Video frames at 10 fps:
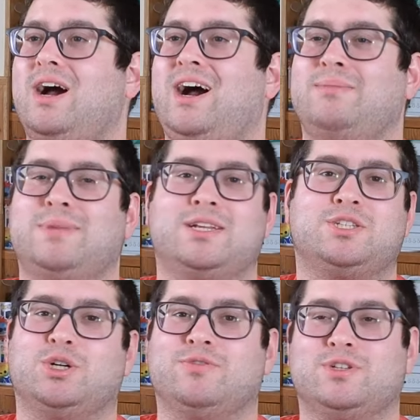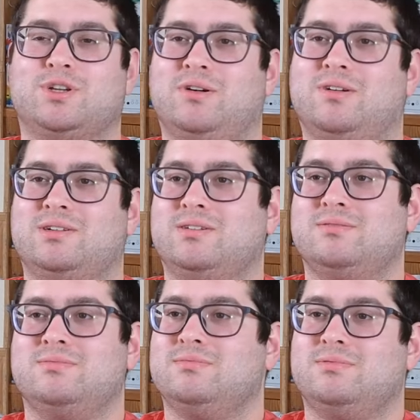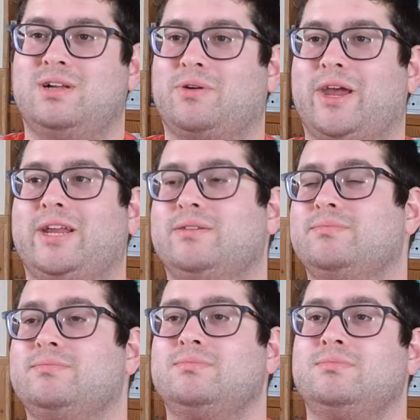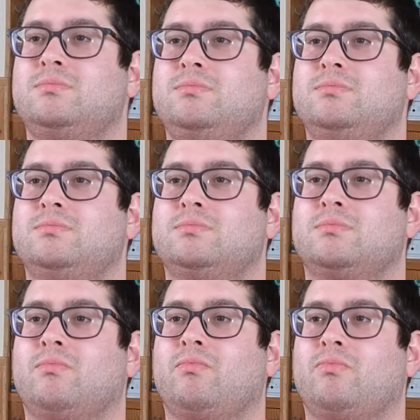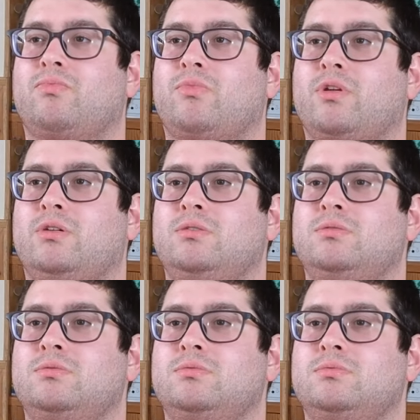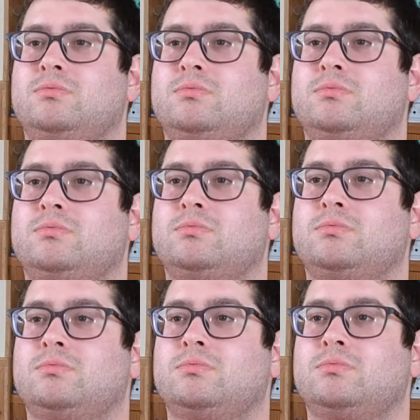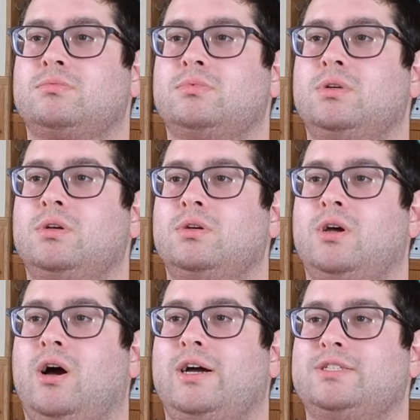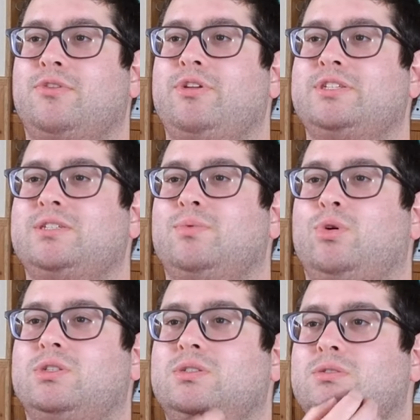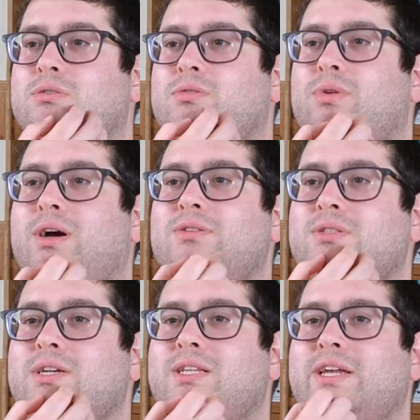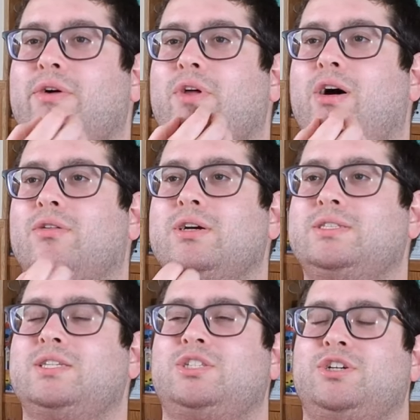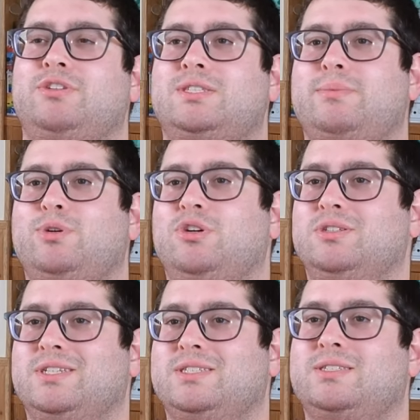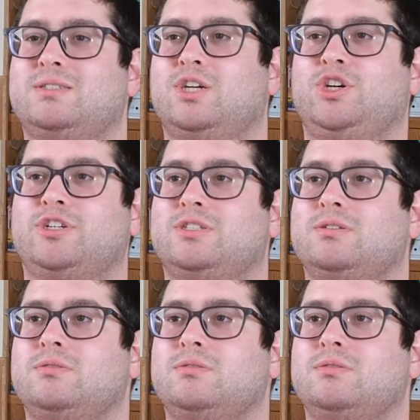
I'm not a surfer, so I don't know. I don't get it. It's a perfect swell, bro. It's probably the best of the year. Come on, are you guys serious? Alright, so this is more. Oh, I don't oh, see Cleo though. Is this during the summer or this current?